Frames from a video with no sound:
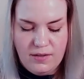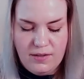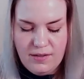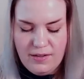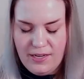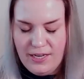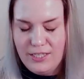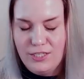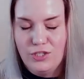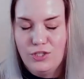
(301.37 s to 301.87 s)

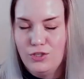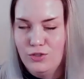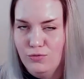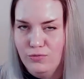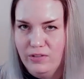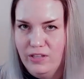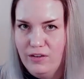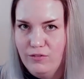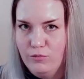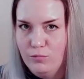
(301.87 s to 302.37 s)
I do
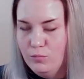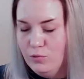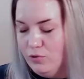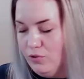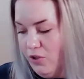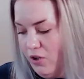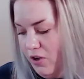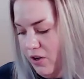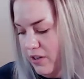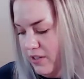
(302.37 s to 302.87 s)
love
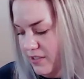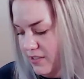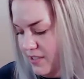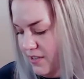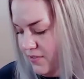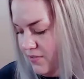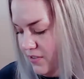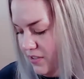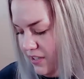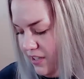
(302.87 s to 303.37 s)
Mulan,
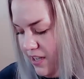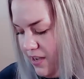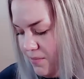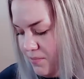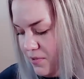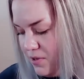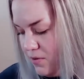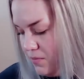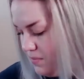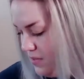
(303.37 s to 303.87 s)
definitely
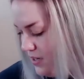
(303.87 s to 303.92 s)
up there in my